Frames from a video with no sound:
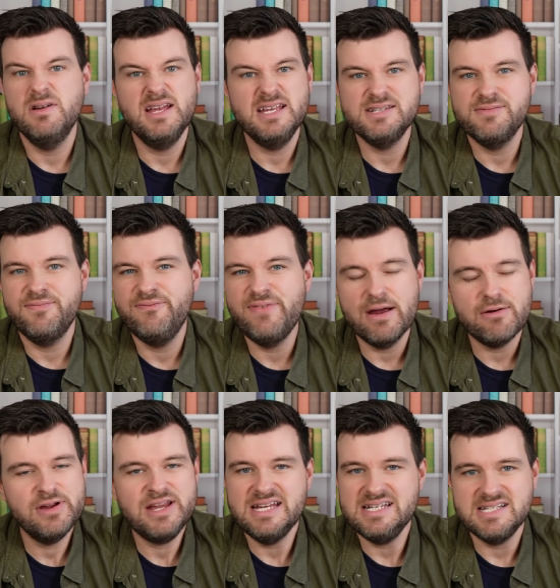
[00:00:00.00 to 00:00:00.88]
It's
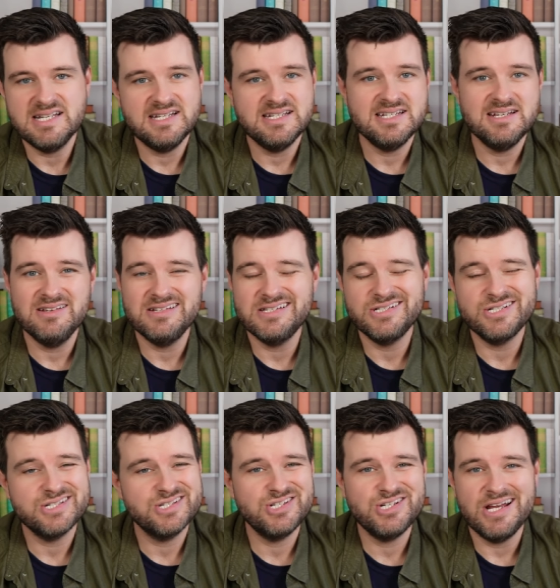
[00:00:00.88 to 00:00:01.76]
very easy to do. It's
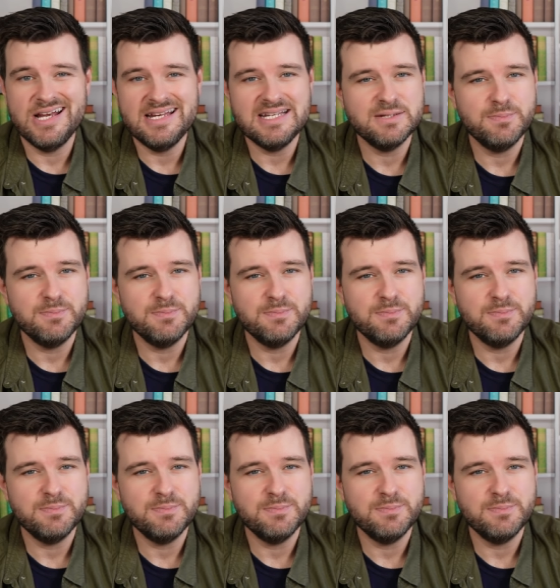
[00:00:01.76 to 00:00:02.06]
just chili